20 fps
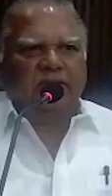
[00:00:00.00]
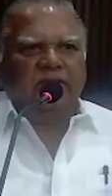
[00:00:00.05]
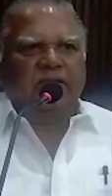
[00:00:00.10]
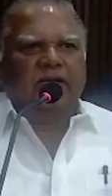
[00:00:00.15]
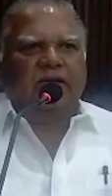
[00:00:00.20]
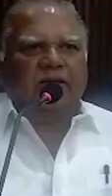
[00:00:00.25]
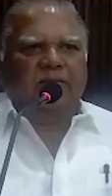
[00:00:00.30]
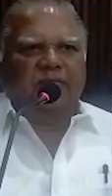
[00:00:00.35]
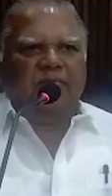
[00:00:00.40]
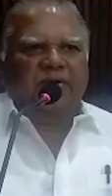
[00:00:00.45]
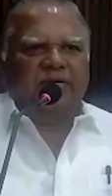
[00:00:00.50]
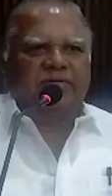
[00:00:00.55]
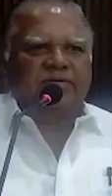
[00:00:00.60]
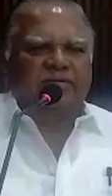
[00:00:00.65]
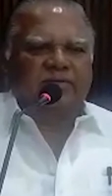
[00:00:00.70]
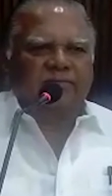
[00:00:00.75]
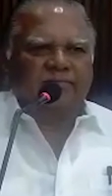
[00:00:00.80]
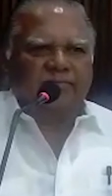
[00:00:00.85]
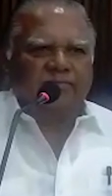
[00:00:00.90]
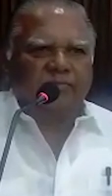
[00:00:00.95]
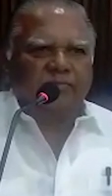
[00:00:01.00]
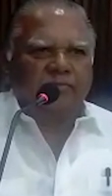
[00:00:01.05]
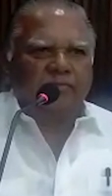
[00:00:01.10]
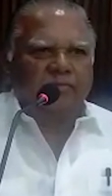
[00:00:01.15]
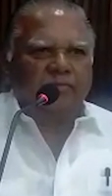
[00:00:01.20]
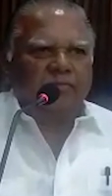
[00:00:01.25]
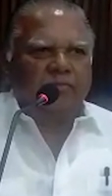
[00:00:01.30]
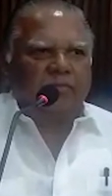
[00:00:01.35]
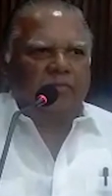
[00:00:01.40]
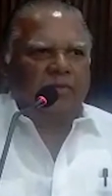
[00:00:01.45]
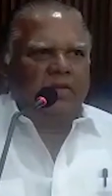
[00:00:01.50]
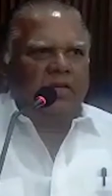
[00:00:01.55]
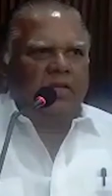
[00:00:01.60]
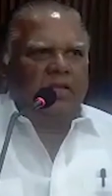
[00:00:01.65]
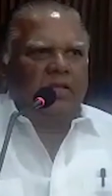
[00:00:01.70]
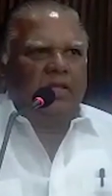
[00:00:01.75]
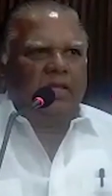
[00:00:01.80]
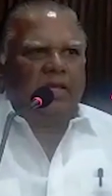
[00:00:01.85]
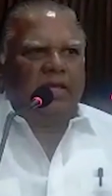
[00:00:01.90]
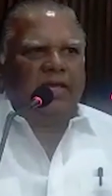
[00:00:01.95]
the comfort.
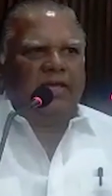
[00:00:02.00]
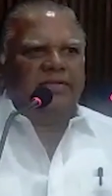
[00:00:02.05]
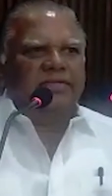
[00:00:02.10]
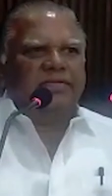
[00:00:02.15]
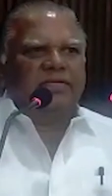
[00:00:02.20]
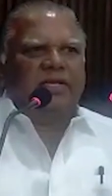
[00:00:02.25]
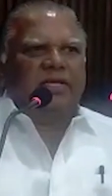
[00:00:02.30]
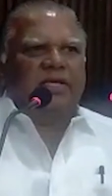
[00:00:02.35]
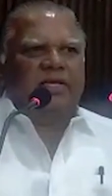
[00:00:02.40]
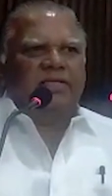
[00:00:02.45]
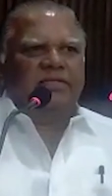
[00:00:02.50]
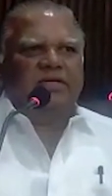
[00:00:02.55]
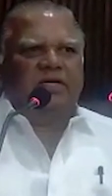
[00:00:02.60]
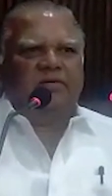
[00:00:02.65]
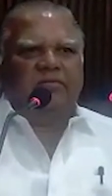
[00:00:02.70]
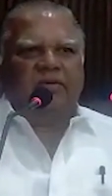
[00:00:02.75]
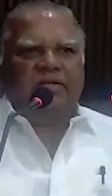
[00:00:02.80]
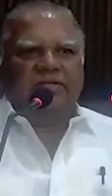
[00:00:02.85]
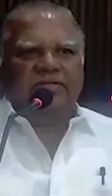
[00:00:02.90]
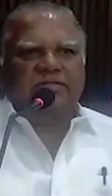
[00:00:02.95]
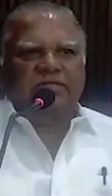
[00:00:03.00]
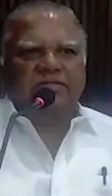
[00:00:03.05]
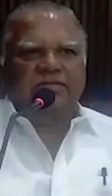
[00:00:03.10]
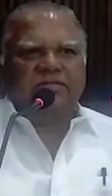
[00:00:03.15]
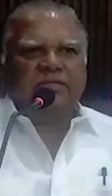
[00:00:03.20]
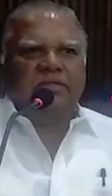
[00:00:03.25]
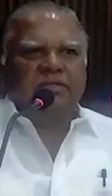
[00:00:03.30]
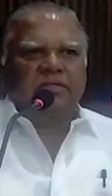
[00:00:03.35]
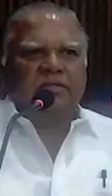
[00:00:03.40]
As age advances,